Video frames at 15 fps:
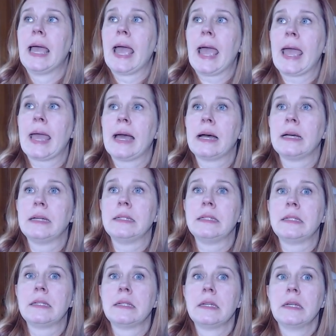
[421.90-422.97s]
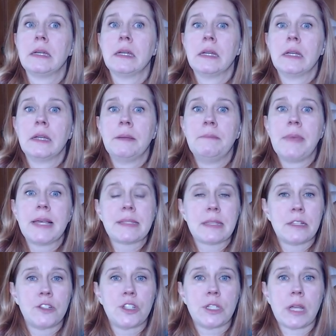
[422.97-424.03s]
and
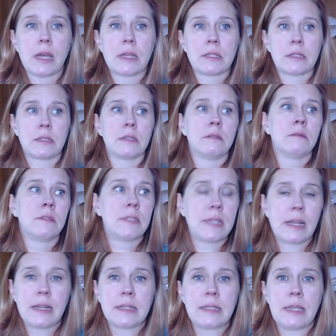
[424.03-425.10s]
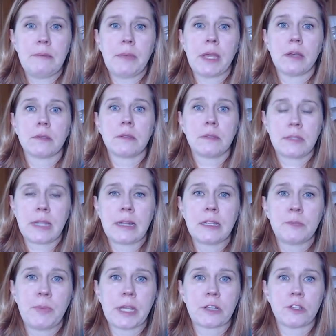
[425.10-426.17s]
messaged us, sent us emails, sent
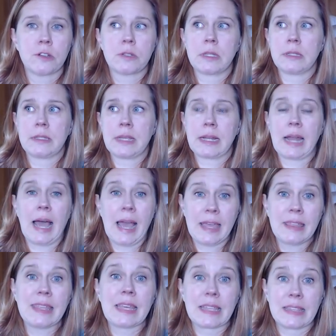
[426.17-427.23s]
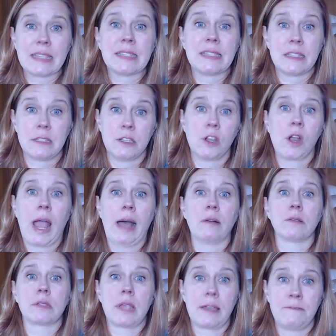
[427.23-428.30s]
us pictures, and said, I think this is your
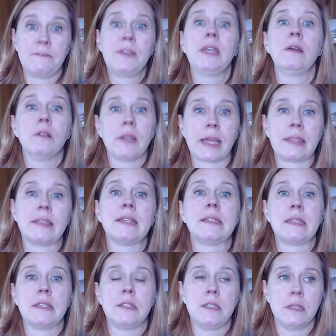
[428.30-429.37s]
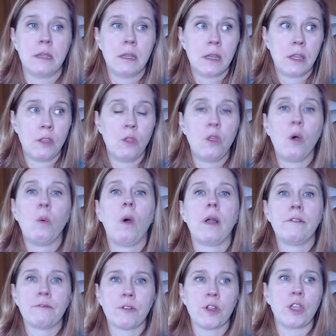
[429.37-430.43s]
house. I feel like this is the
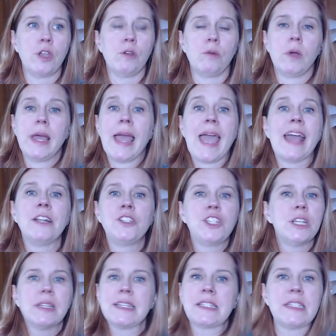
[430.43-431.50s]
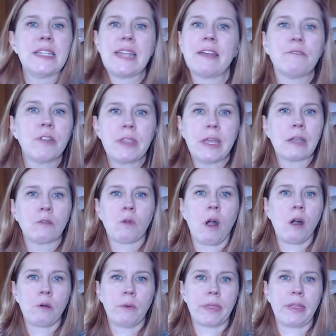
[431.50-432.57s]
one for you. And she listed everything
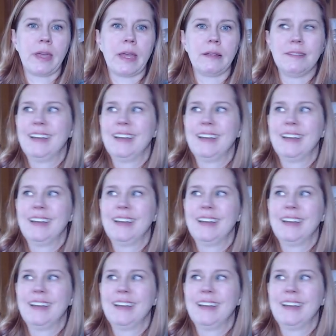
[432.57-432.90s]
wrong with it.